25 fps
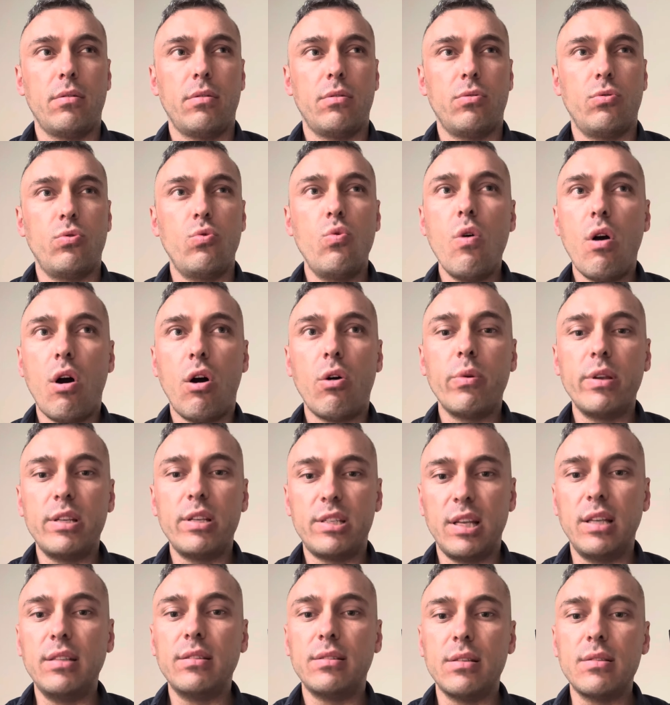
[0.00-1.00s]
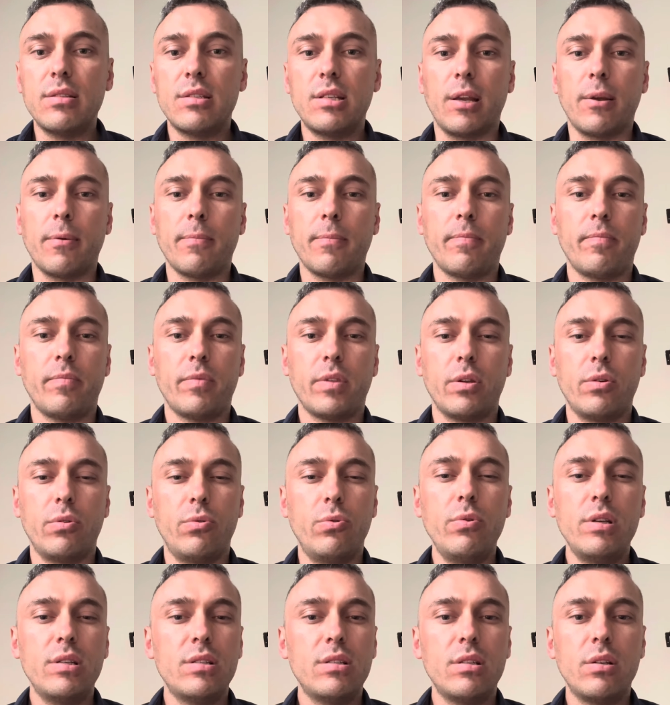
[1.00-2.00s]
who are we sentencing?
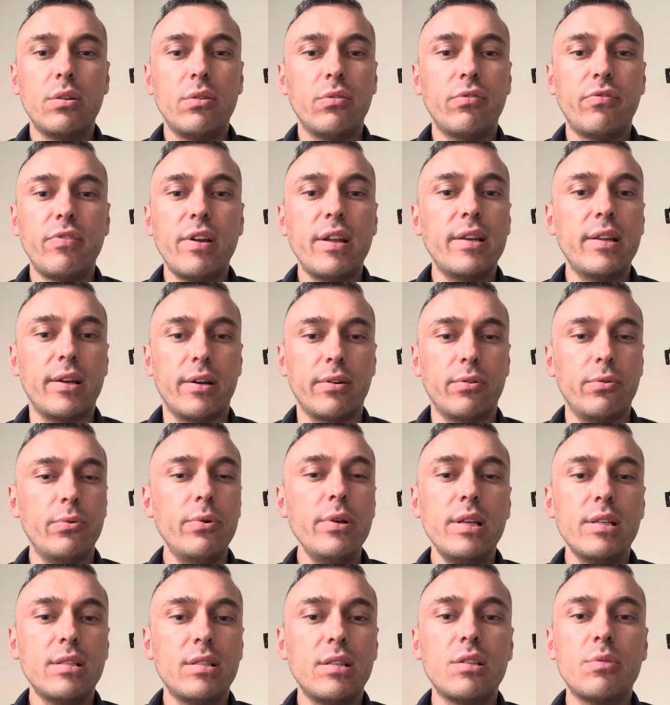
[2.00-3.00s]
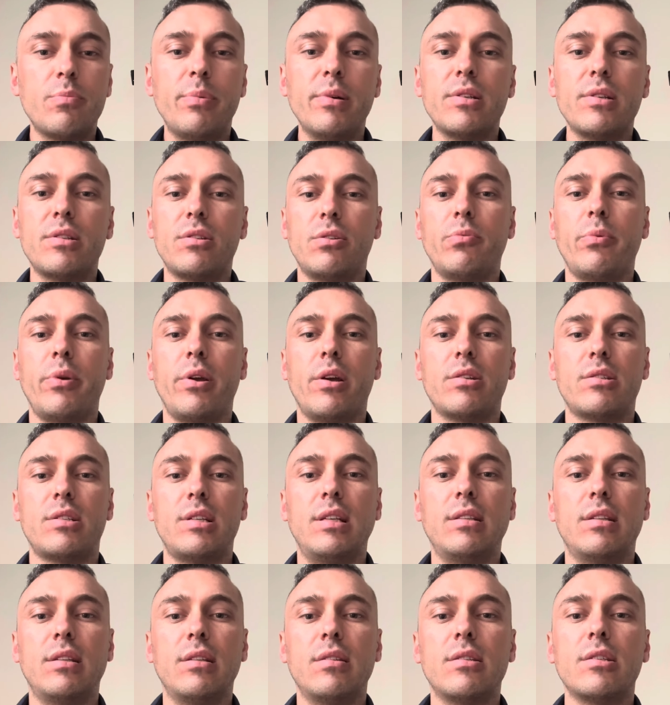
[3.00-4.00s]
Who is the offender? Who is this person we are
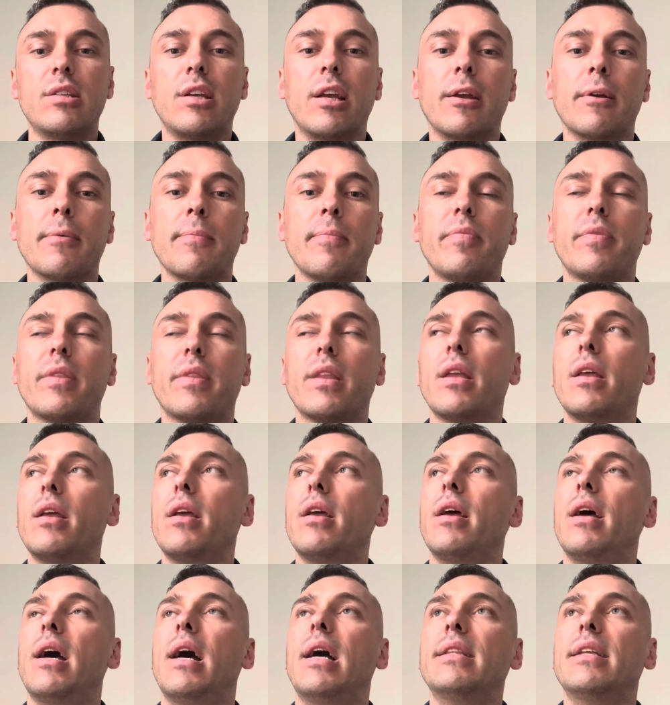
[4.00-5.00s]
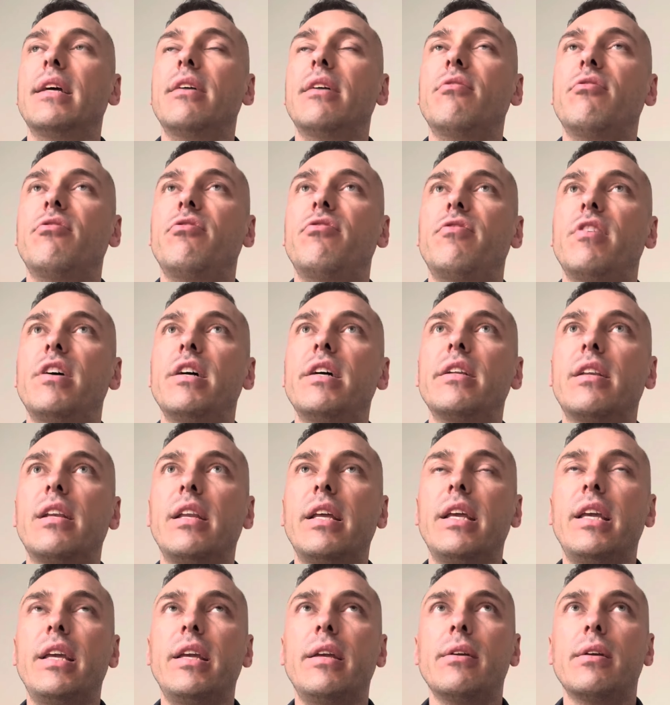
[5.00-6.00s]
sentencing? And then
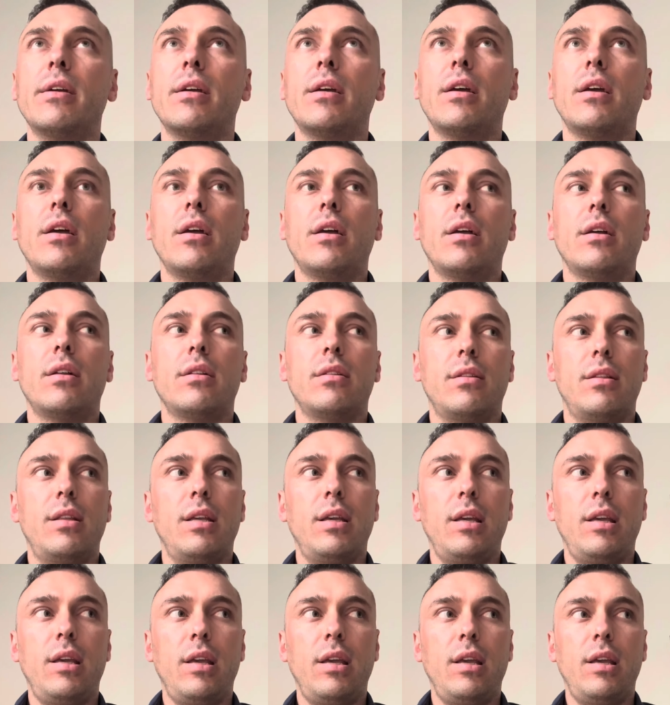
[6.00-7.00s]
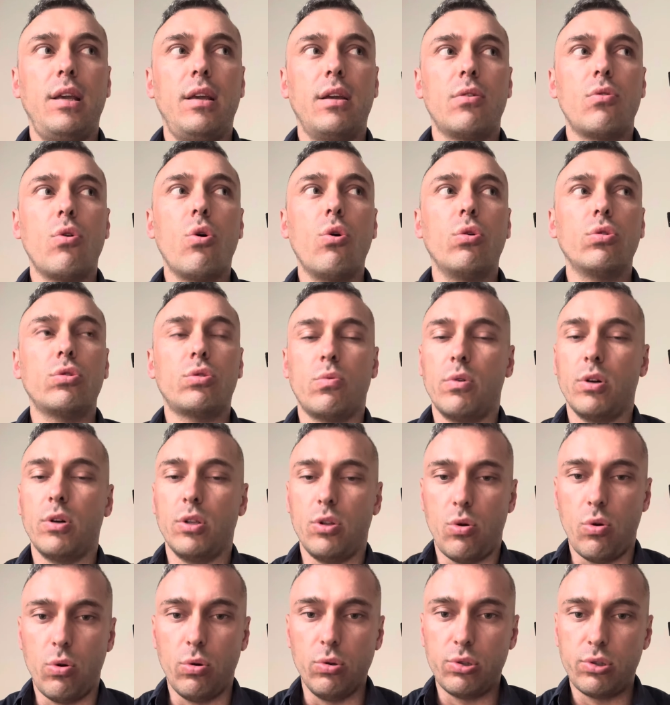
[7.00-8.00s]
thirdly, the court will
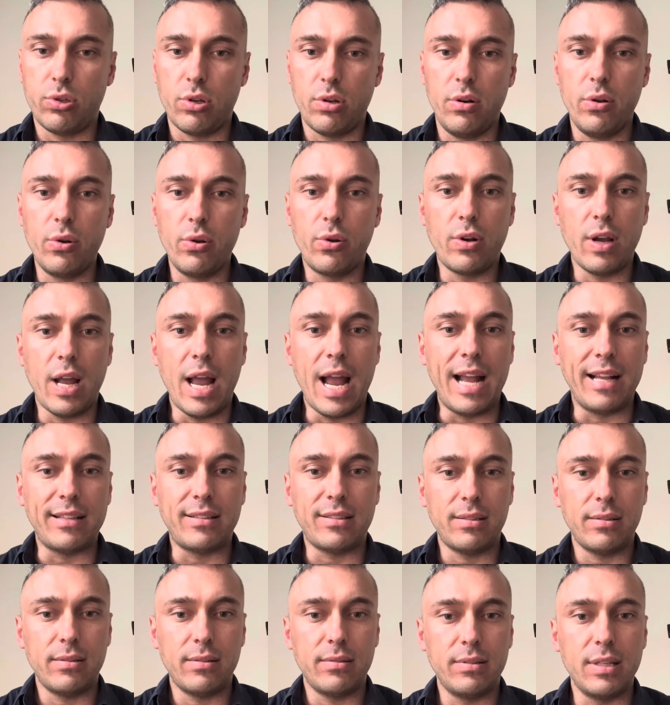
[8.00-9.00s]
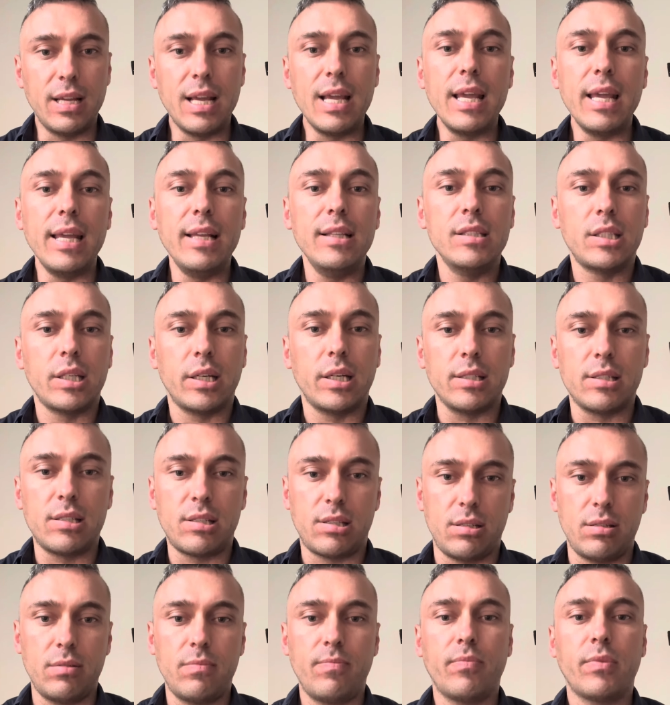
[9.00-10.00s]
also look at the
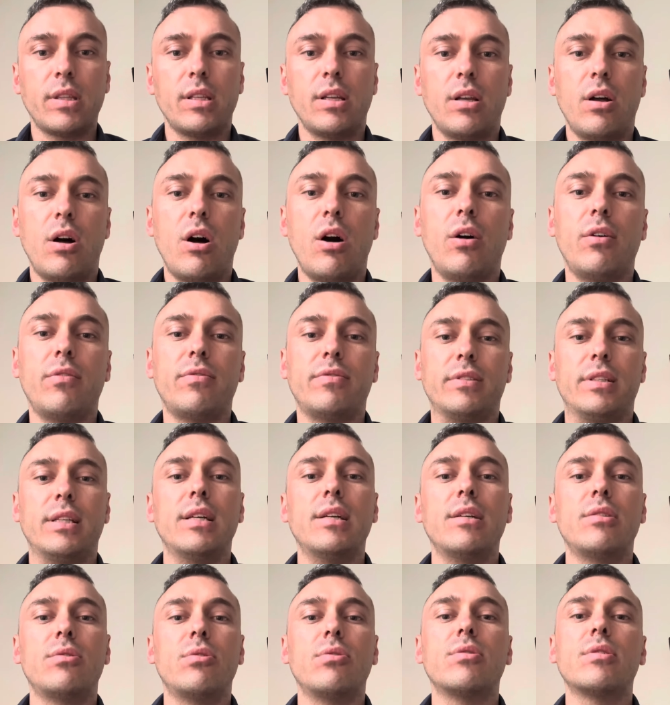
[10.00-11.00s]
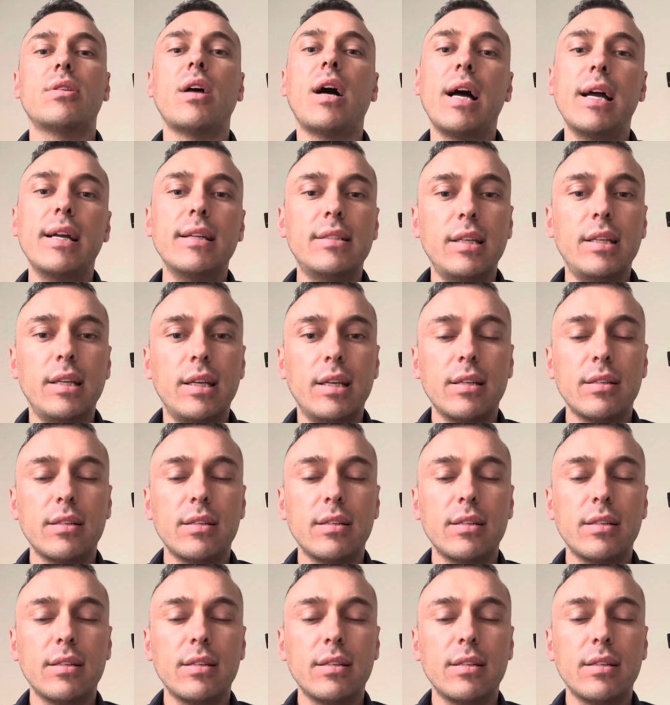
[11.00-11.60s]
interests of the society.